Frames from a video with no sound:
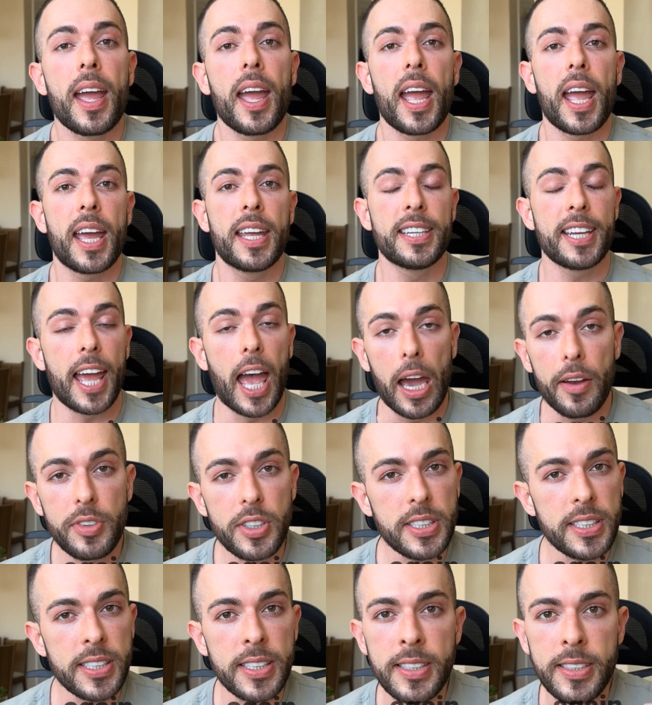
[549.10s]
And ever
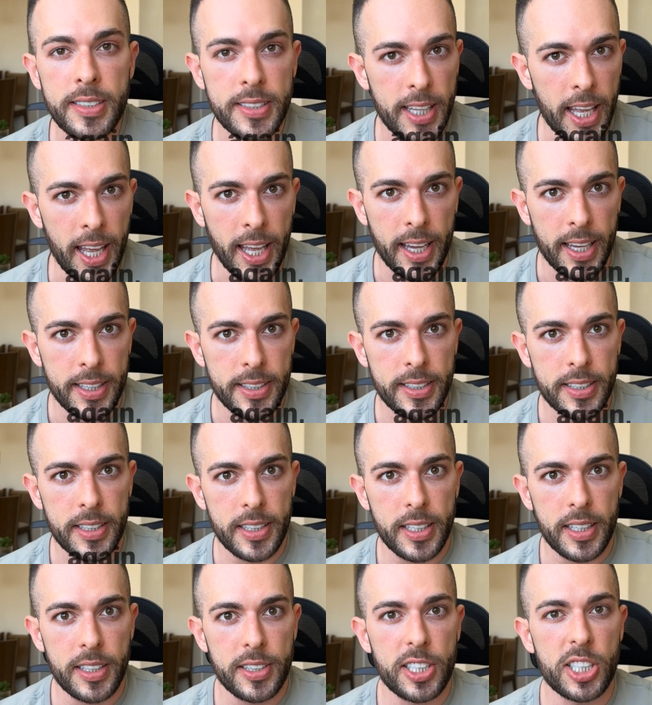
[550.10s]
since then,
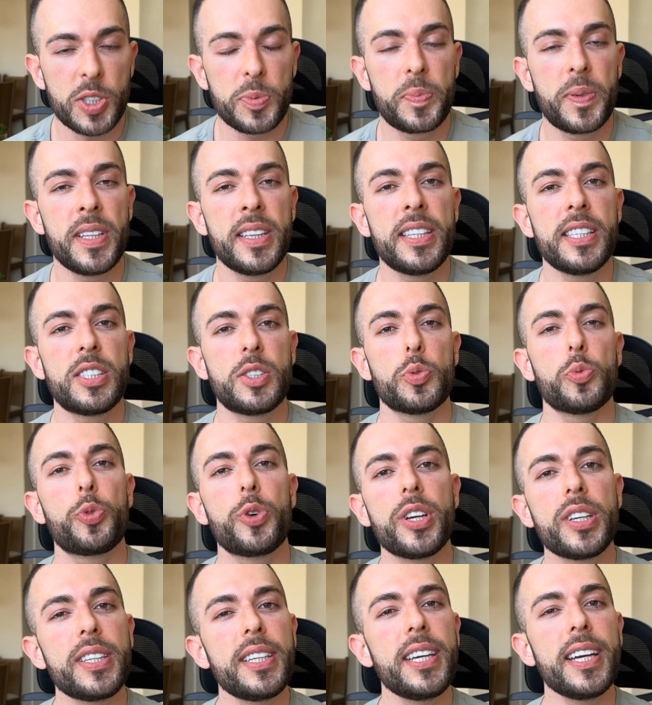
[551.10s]
there's been this
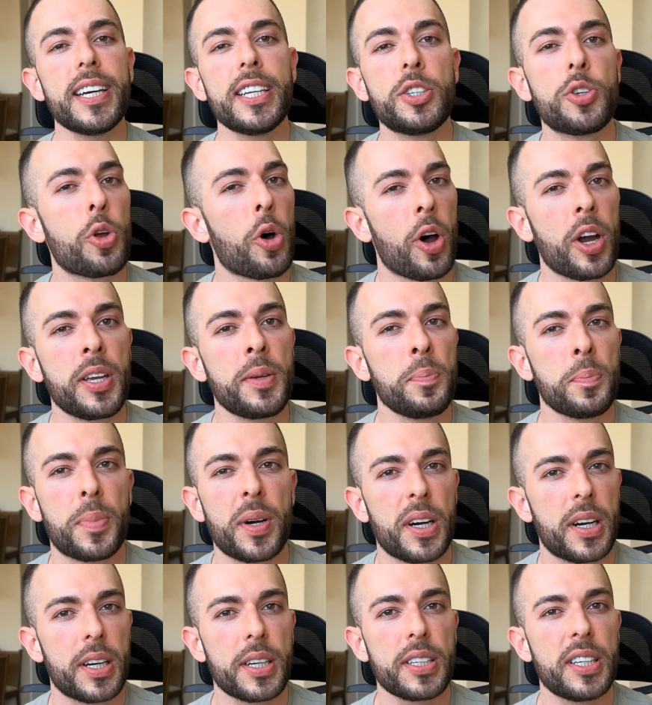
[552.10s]
really annoying
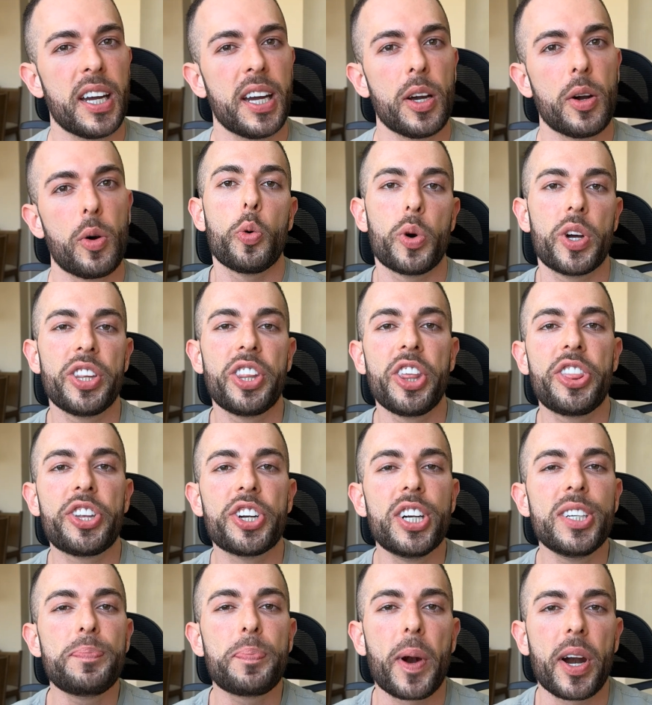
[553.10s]
bug where the
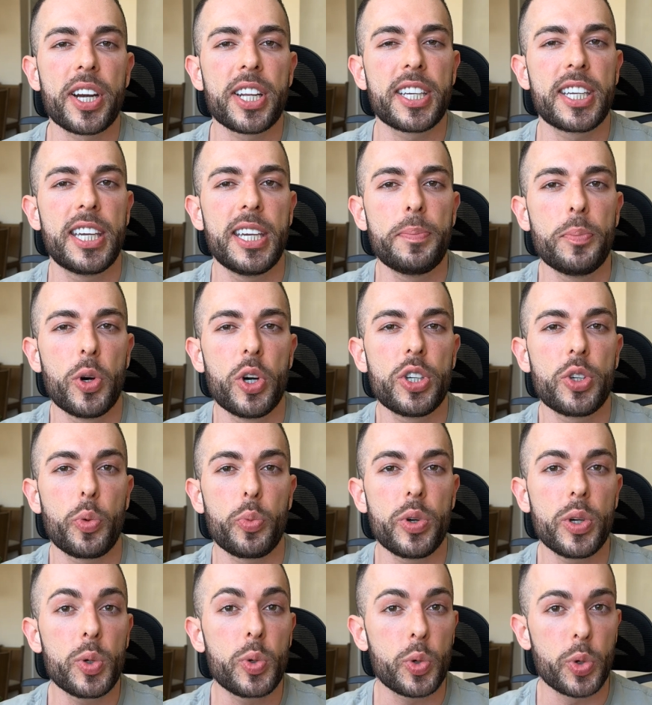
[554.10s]
third-party keyboard
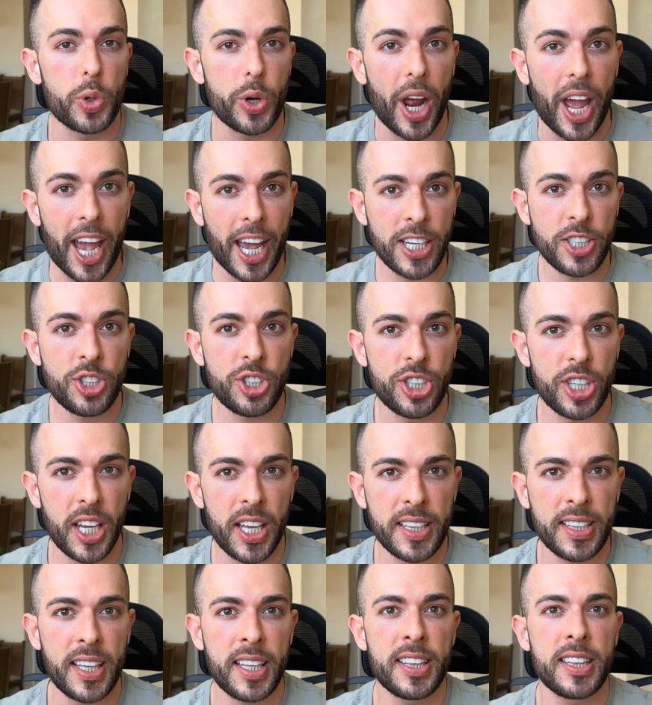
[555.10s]
will crash
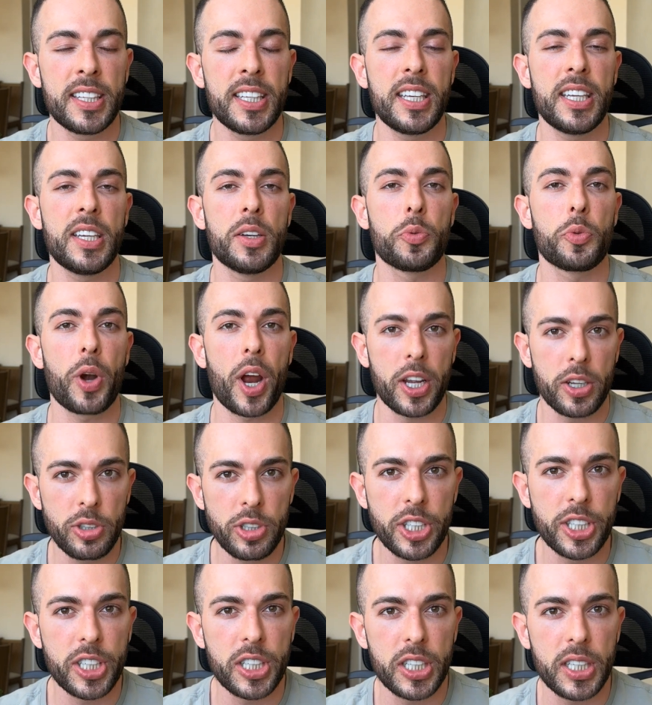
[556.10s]
and then the
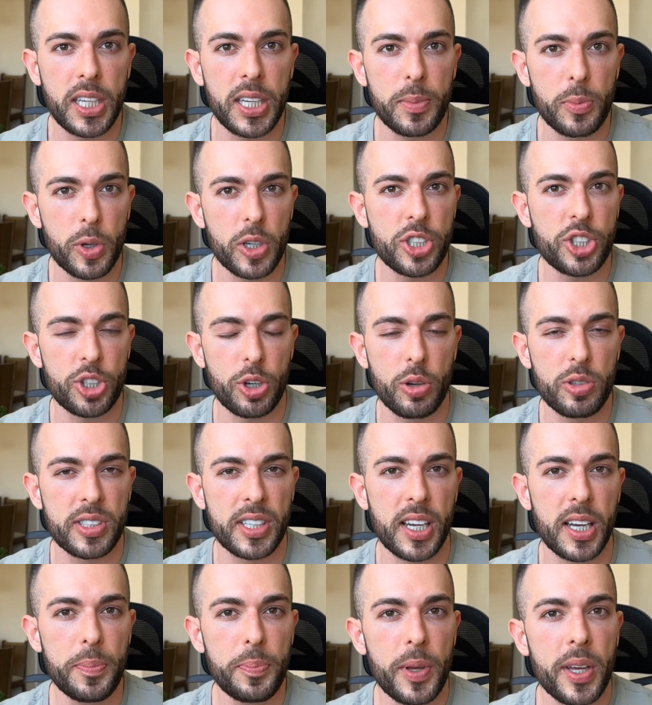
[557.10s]
regular keyboard shows
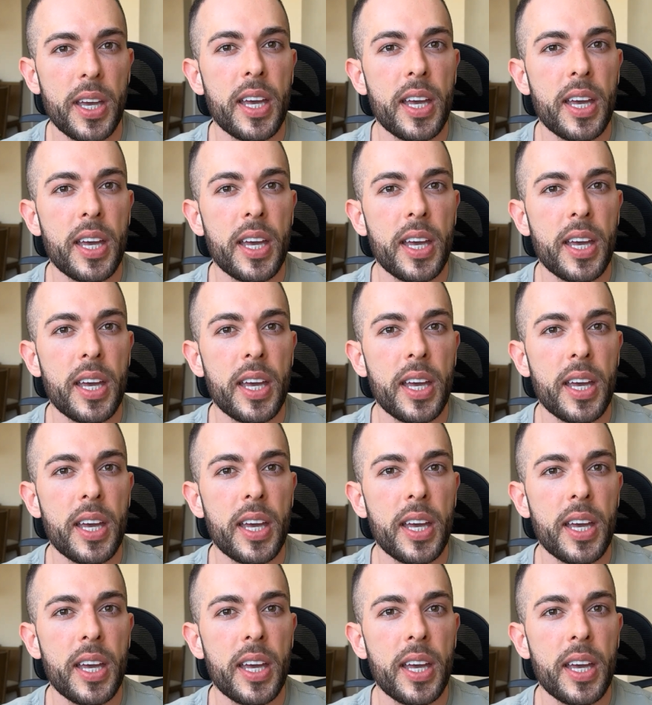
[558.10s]
up.